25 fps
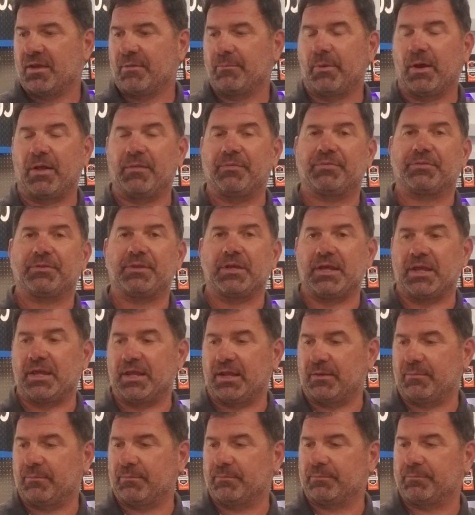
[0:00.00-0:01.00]

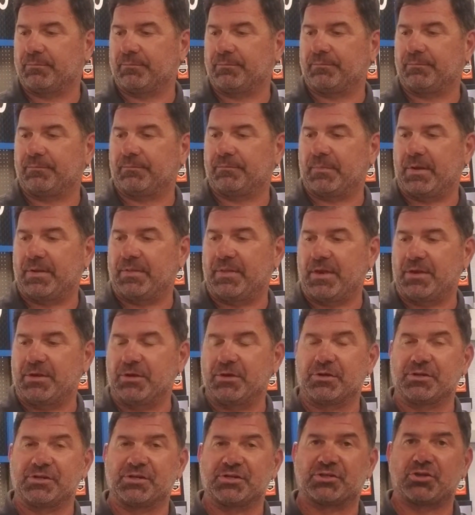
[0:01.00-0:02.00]
And then
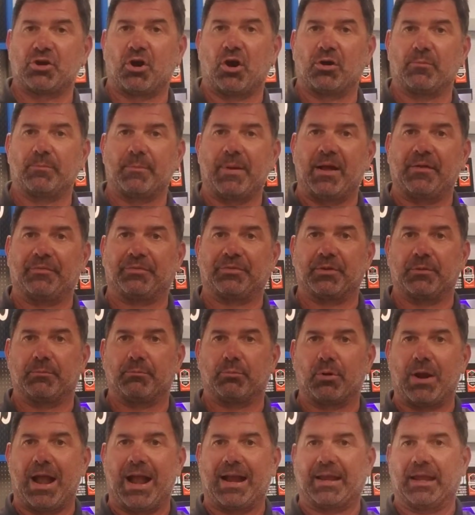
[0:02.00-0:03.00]
you can just hard mount the
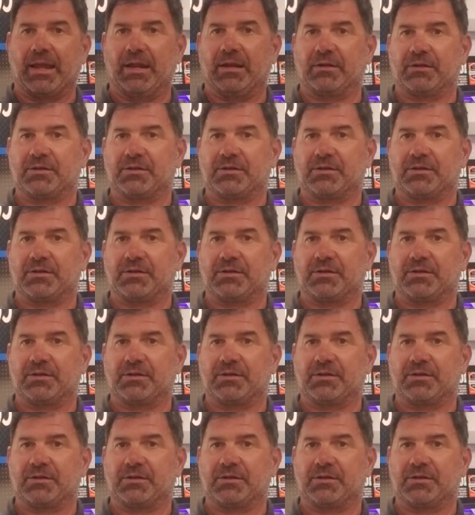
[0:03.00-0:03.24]
bracket